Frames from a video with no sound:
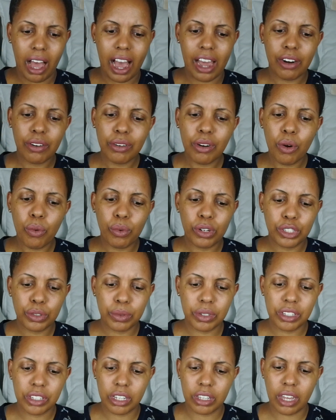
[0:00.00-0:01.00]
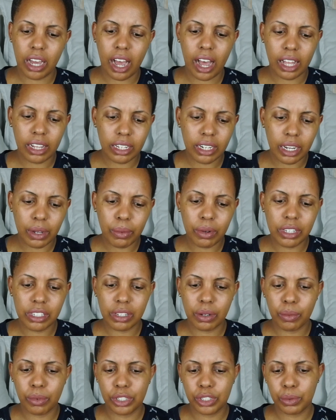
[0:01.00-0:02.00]
I don't know which ones are the holiday
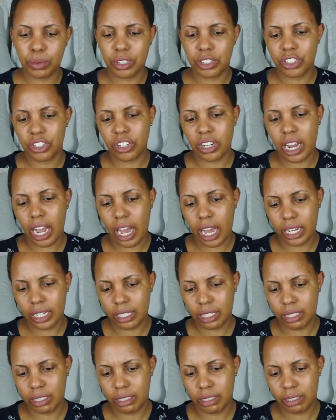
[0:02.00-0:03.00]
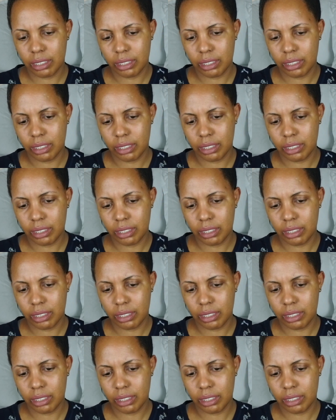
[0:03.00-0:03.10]
ones and which ones are not.